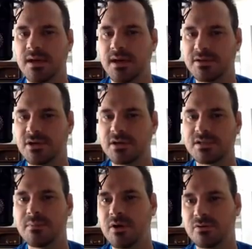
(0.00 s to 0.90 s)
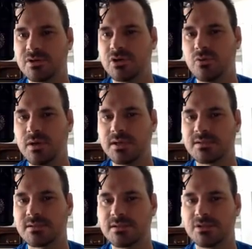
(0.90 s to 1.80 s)
It took us about 2
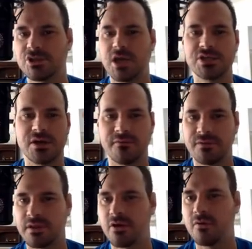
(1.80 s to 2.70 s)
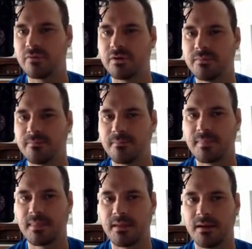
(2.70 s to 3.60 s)
weeks to change everything over,
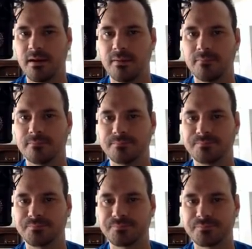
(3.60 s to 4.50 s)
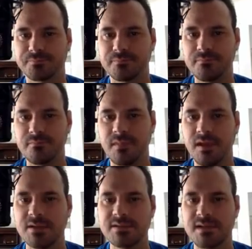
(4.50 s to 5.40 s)
and
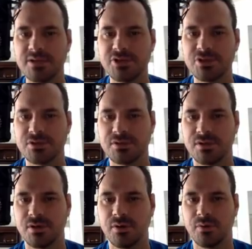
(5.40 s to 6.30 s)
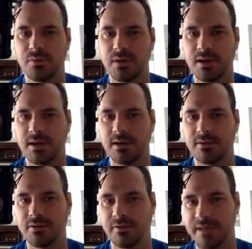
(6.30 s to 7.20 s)
such. So,
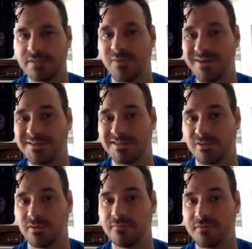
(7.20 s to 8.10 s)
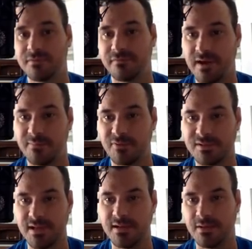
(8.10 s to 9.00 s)
that's why this is only
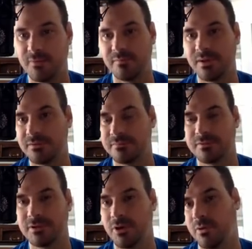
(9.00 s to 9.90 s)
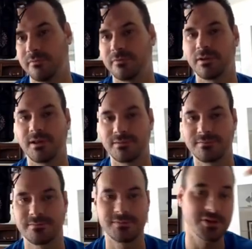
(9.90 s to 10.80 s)
55% and we've been going for
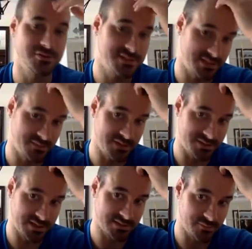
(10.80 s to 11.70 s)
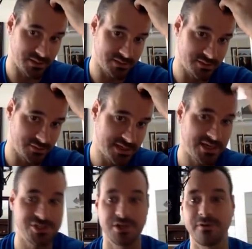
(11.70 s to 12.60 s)
6 months next week. So it's
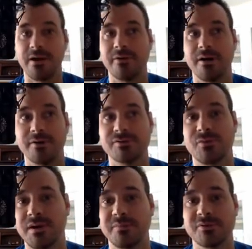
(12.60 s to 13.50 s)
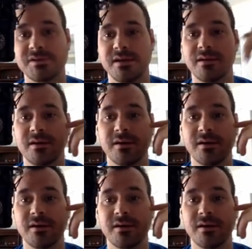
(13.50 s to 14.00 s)
actually around 120%